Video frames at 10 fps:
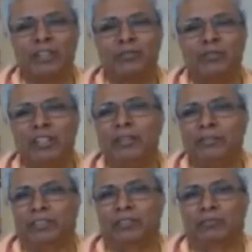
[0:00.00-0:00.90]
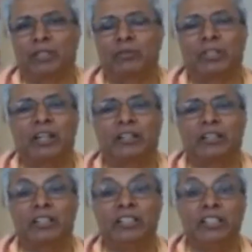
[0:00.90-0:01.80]
where we live, but we
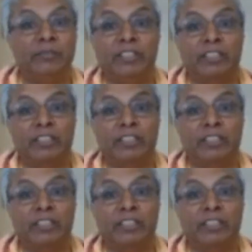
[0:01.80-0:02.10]
can leave